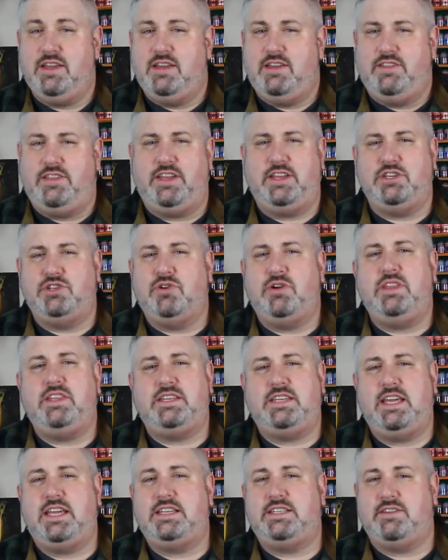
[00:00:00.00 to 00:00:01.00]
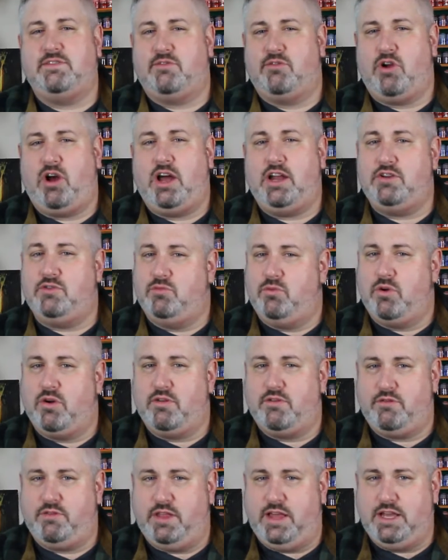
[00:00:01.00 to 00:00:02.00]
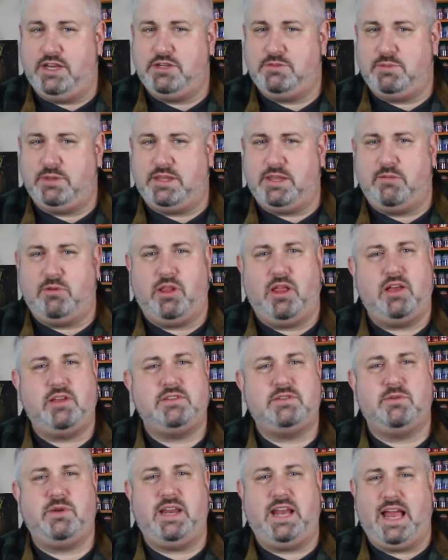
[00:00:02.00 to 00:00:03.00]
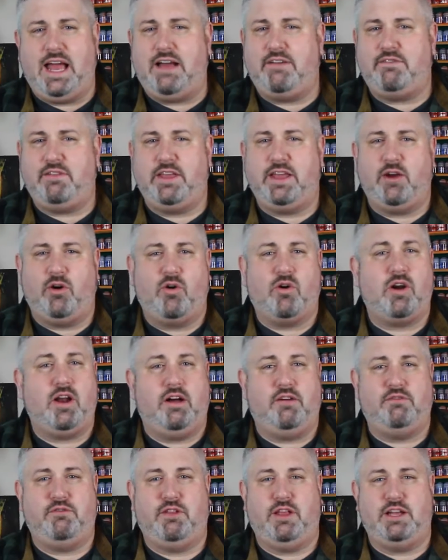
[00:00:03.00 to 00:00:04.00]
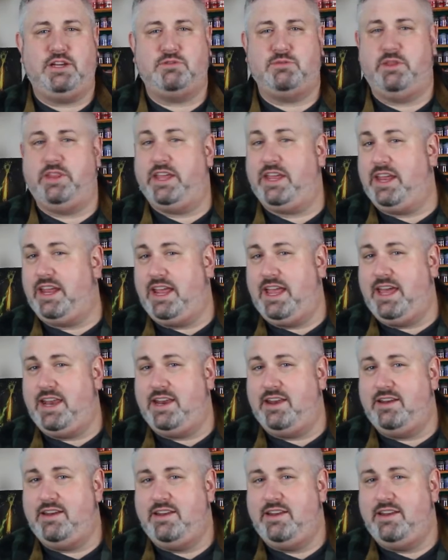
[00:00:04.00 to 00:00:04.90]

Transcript: They enjoy the taste of raw dwarf flesh, but they will also eat halfling or elf flesh when they can get it.